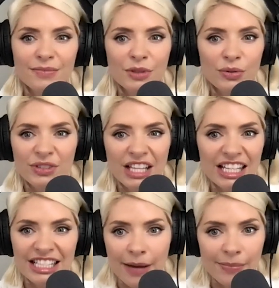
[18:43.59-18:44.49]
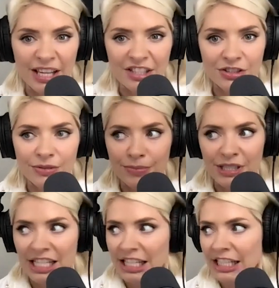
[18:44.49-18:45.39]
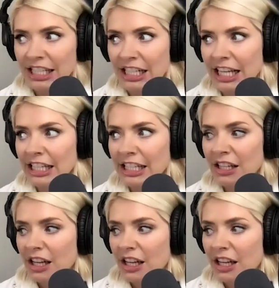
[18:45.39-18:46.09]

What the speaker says: caused any damage particularly.